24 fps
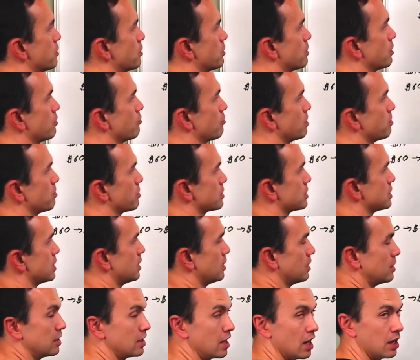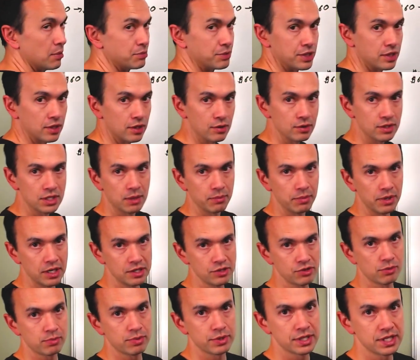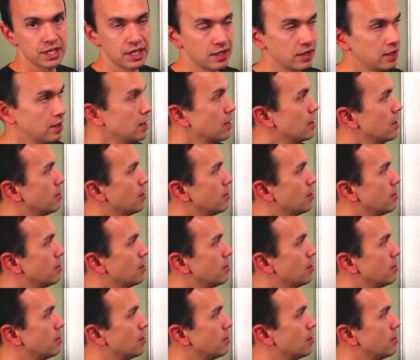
33% and the option goes up 100%.